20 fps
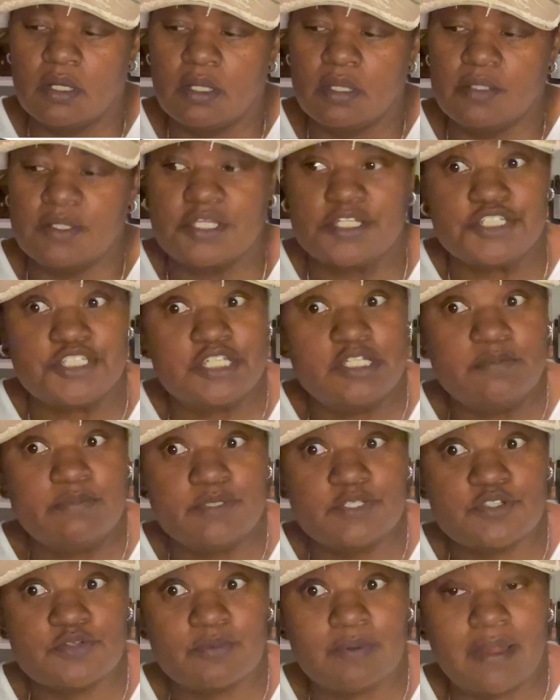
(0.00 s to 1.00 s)
The
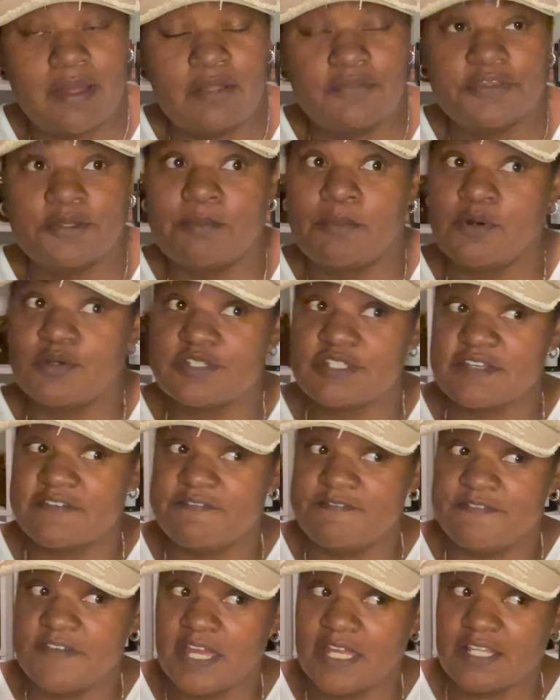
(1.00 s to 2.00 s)
cheapest route, the most
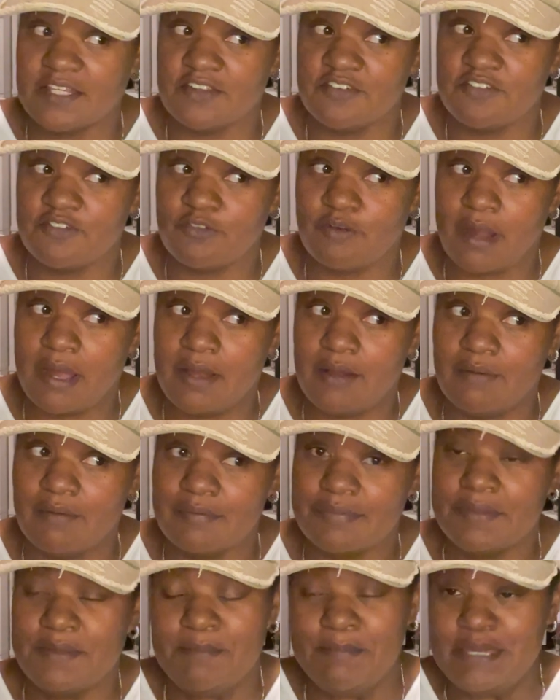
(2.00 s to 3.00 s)
effective route,
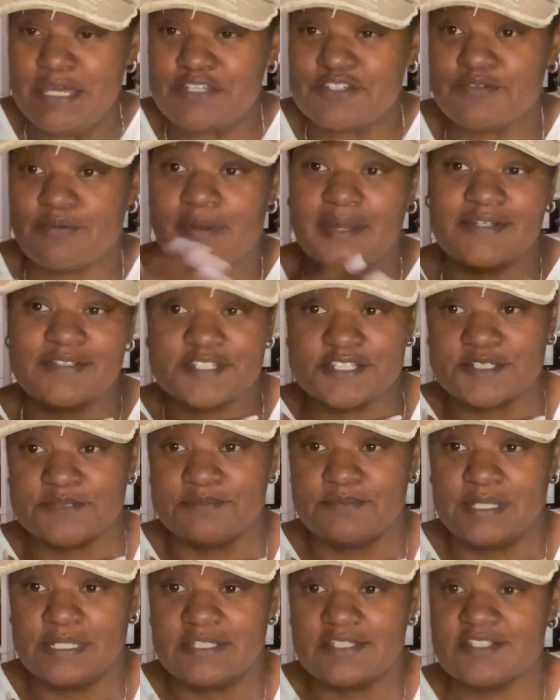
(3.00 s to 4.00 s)
the best route to
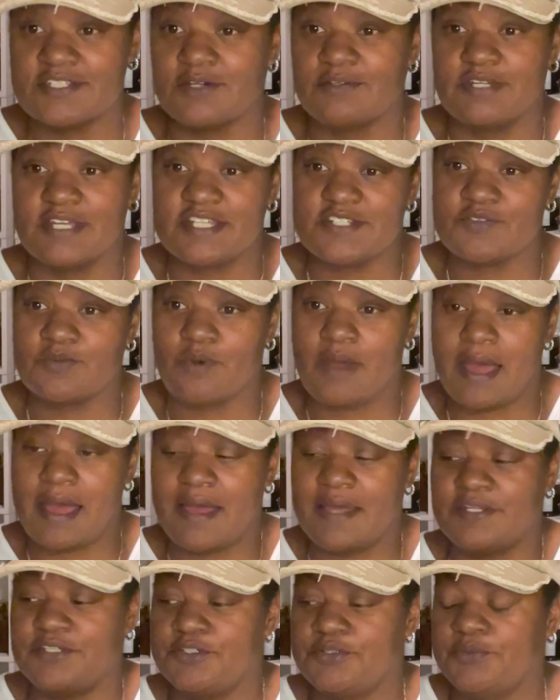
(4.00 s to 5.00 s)
me. So that's why
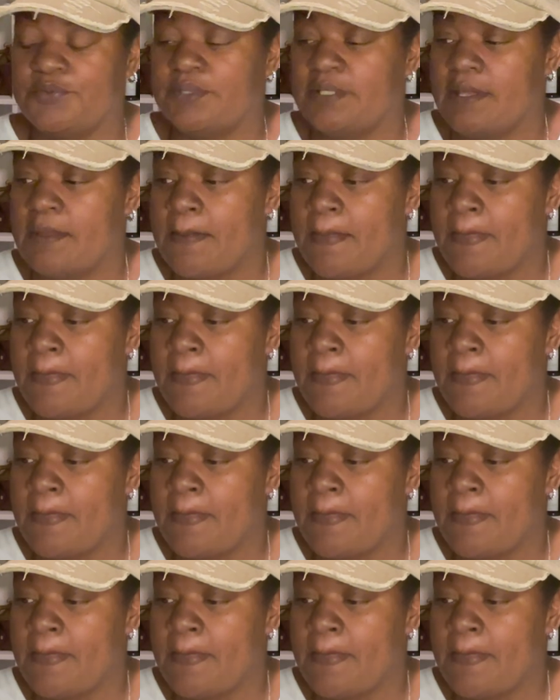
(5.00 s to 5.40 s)
I do it.